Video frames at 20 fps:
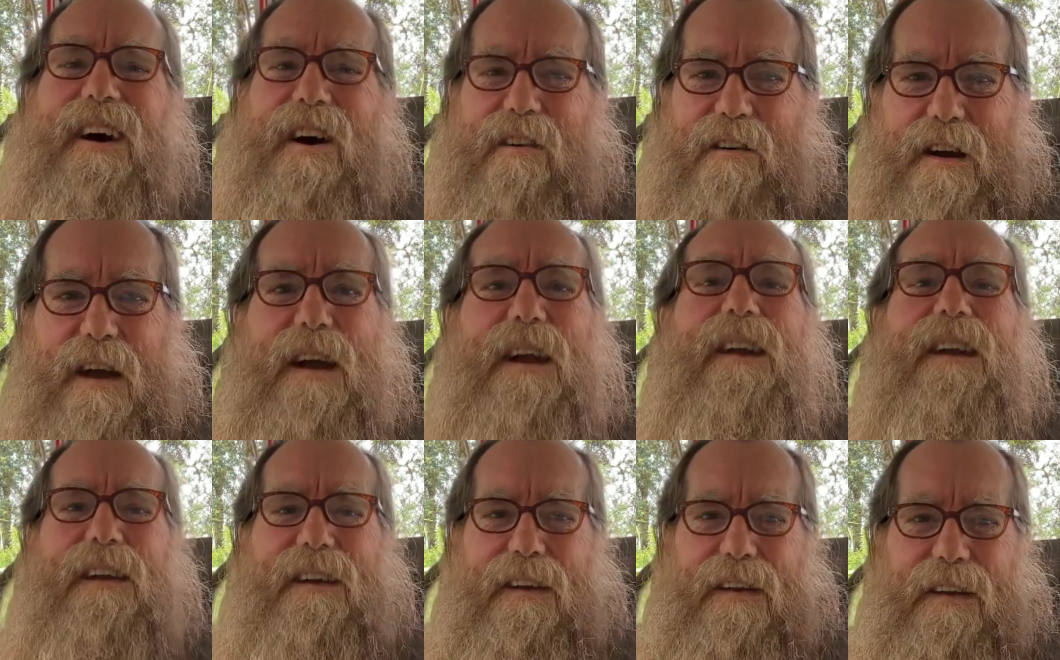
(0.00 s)
all right.
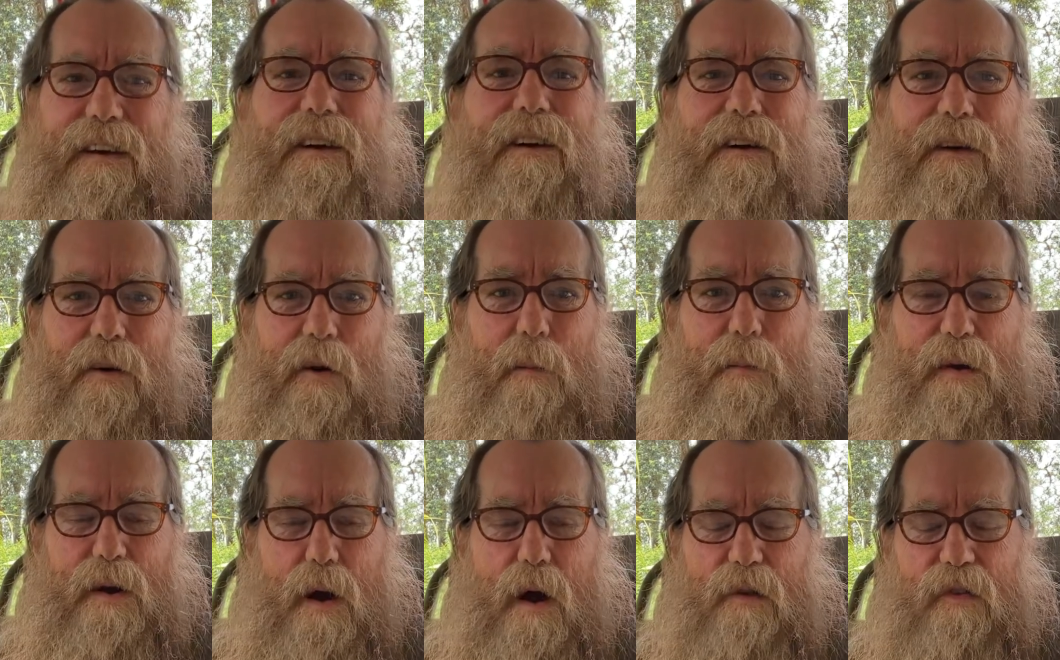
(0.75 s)
Hope
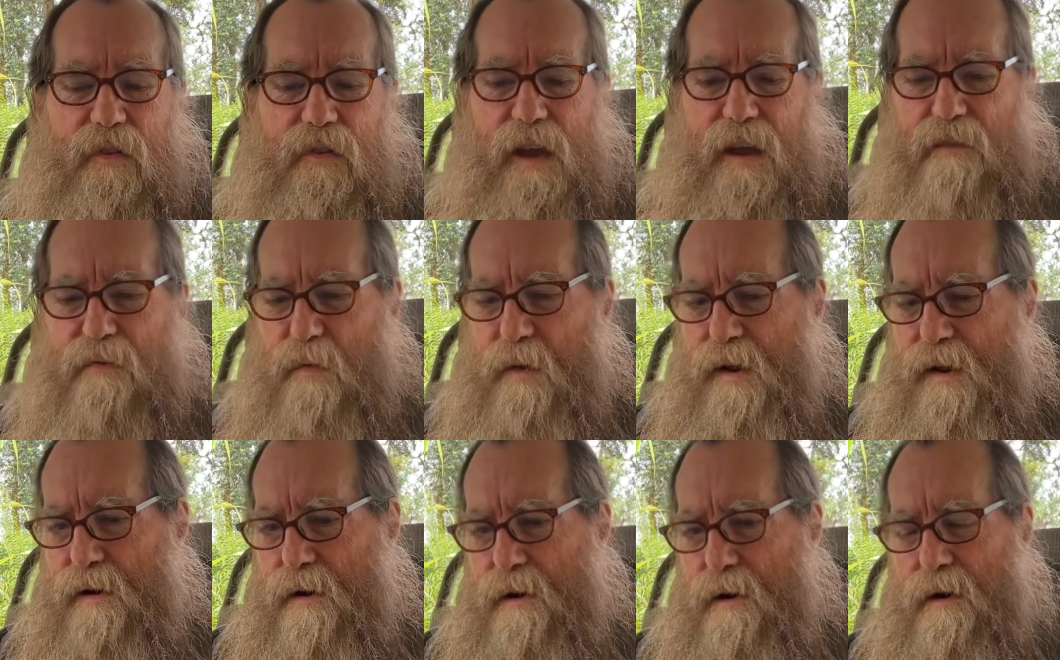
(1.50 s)
you're all safe where
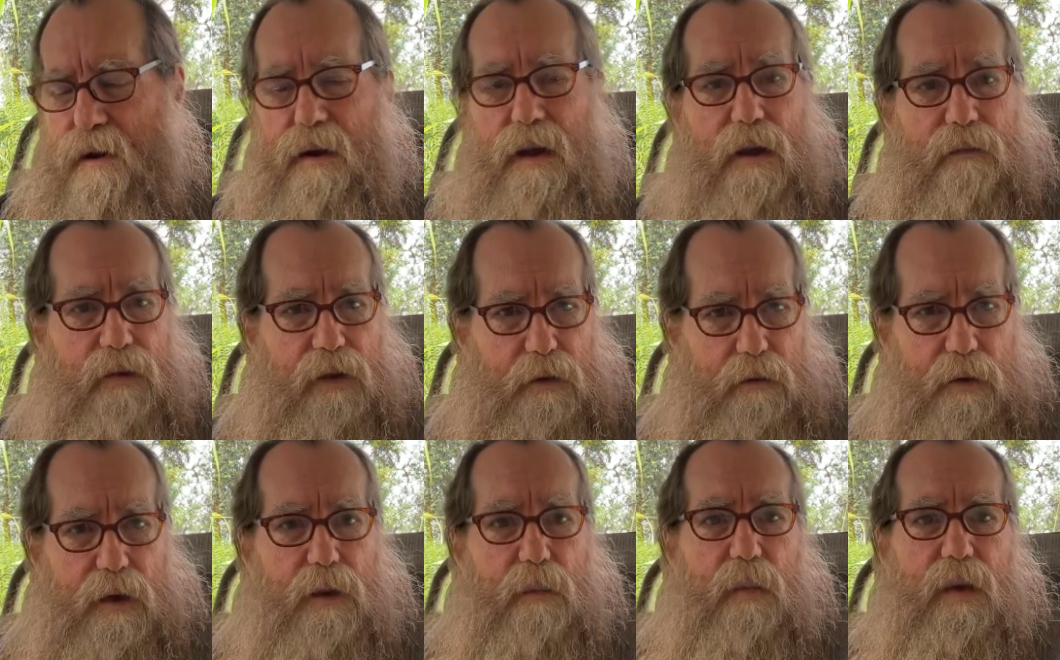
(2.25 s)
you are, having a
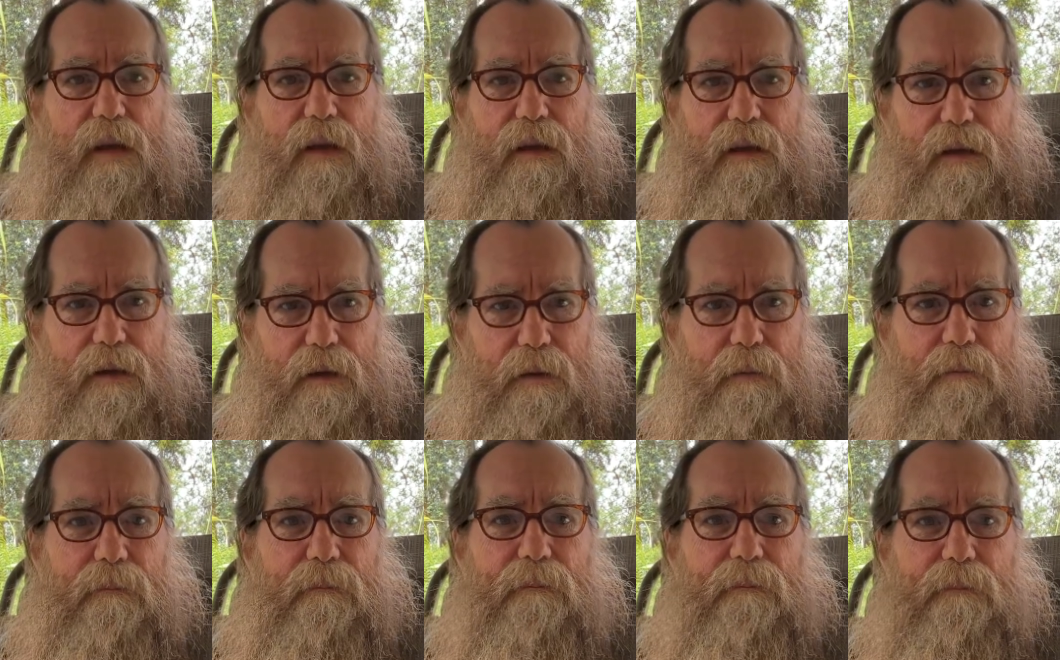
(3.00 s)
great weekend.
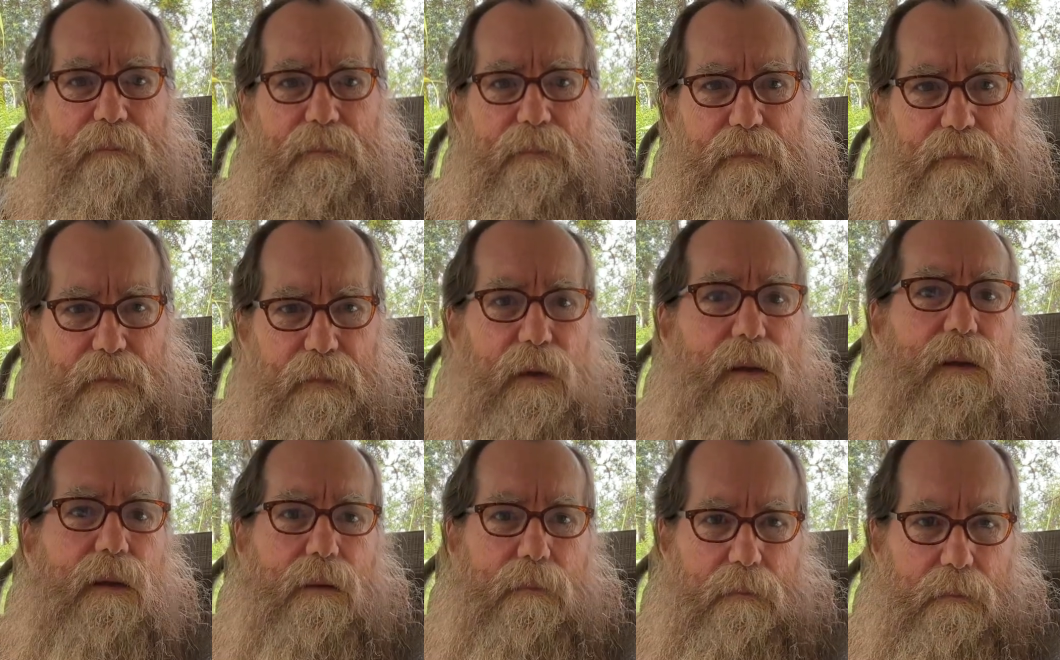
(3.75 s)

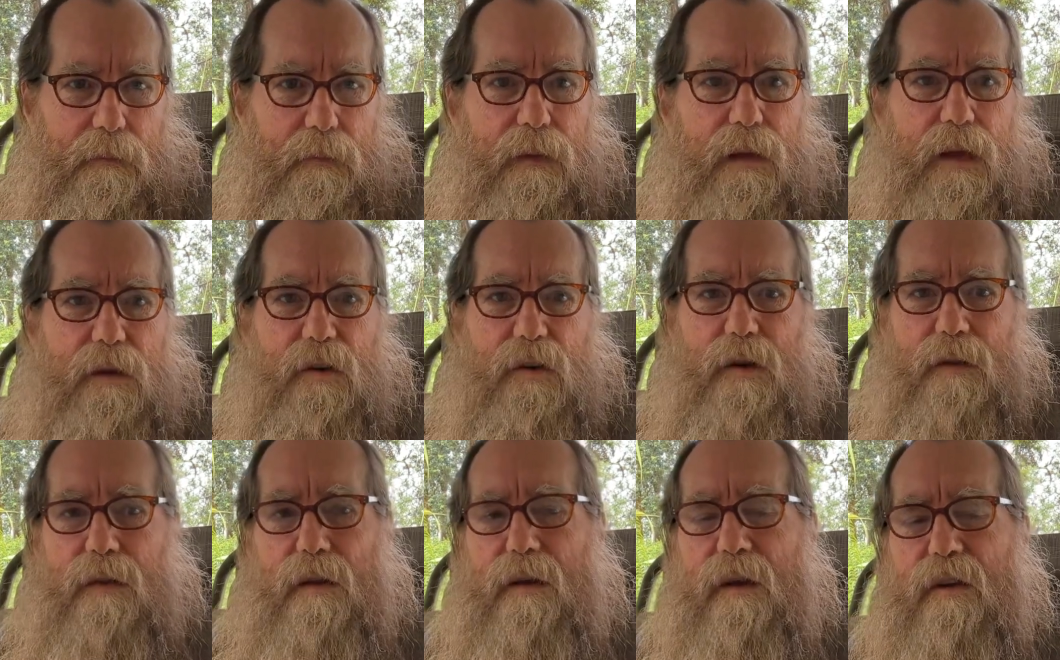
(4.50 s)
Catch you
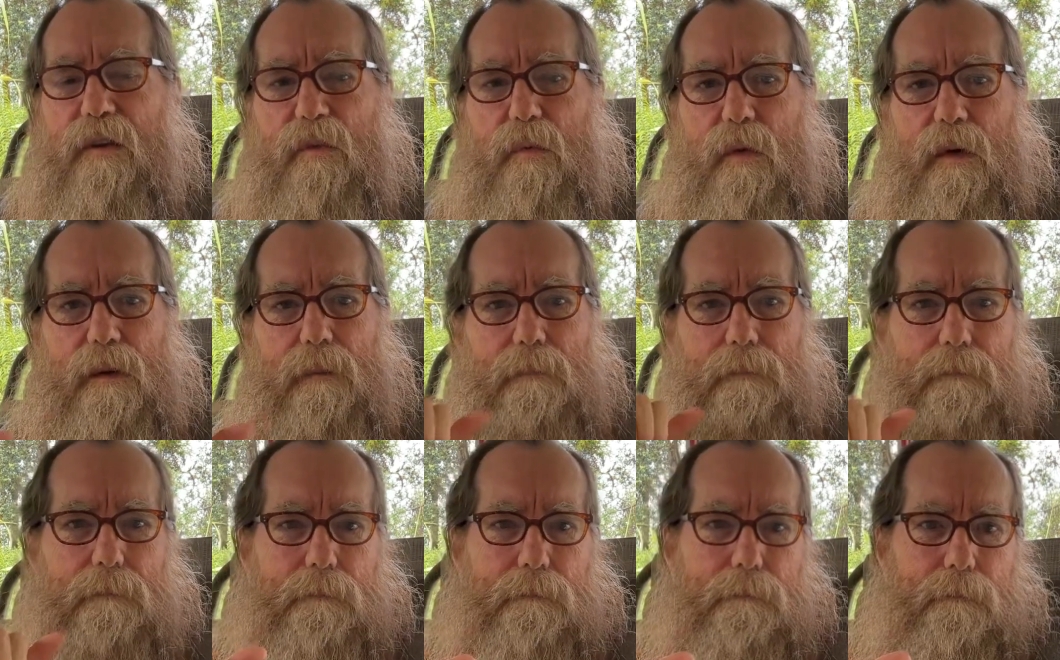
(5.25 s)
on the next one.
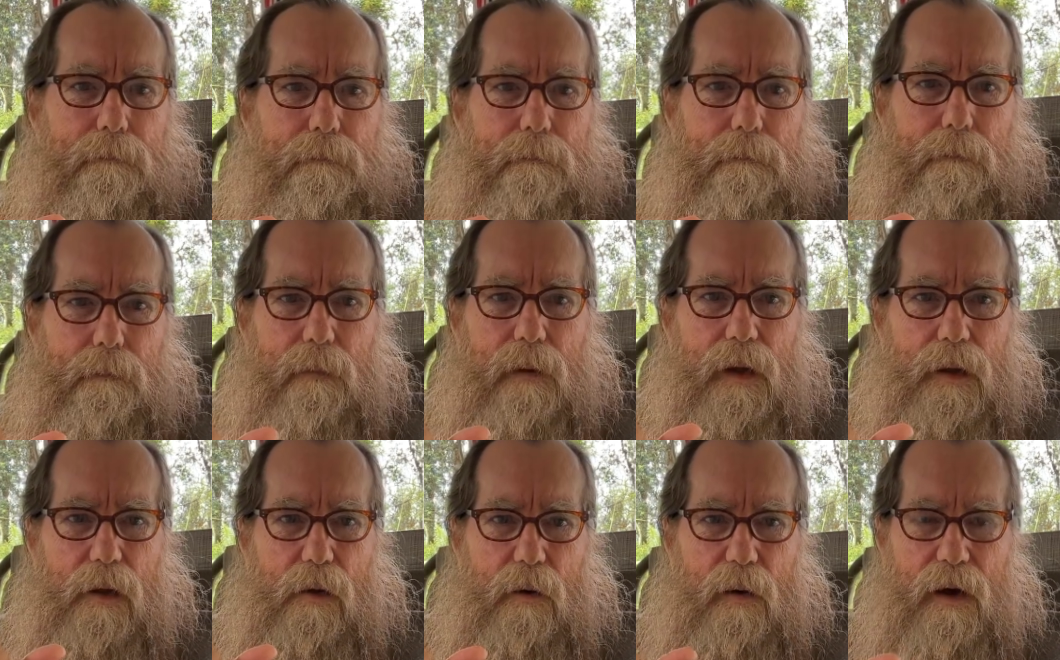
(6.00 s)

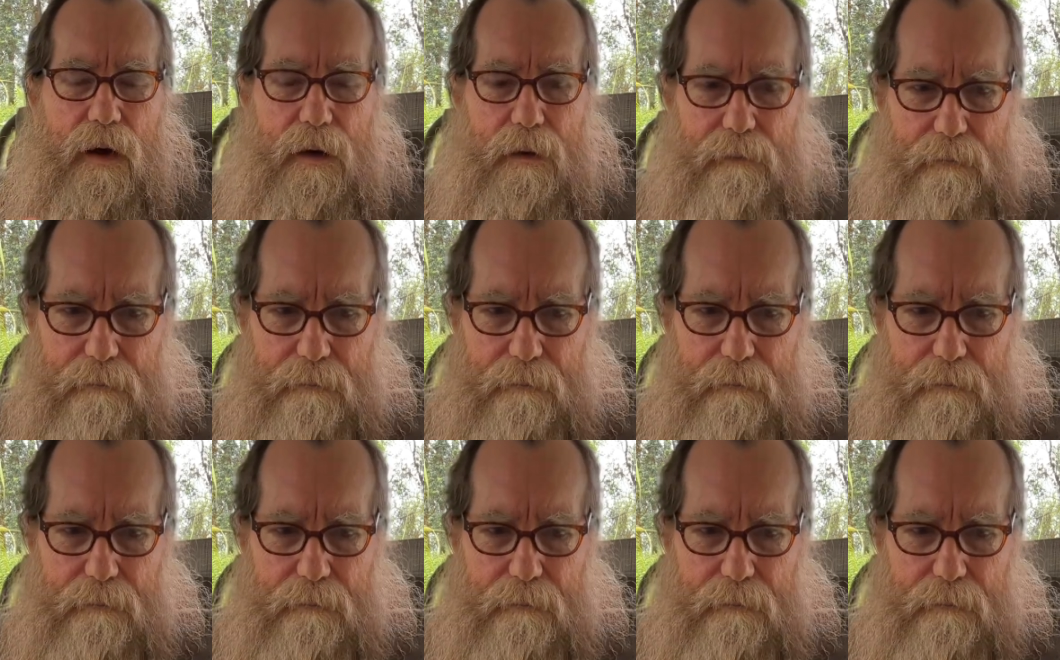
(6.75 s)
Aloha